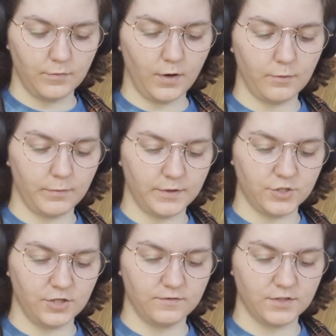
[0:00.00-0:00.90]
Probably
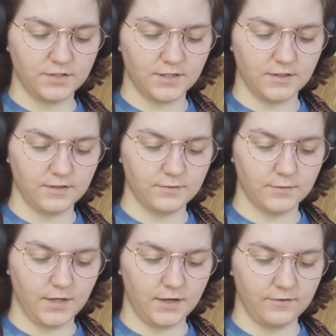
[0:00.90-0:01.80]
should have just done this
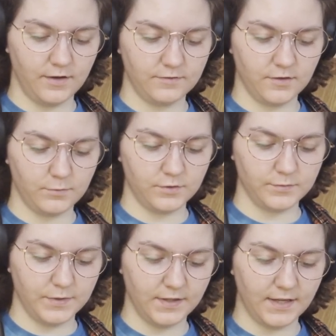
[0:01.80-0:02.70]
one out of half doubles,
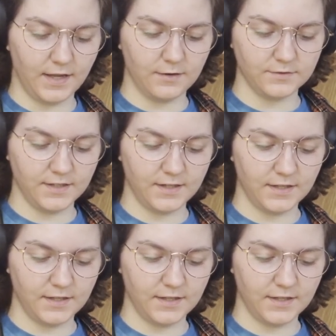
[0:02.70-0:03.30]
but I was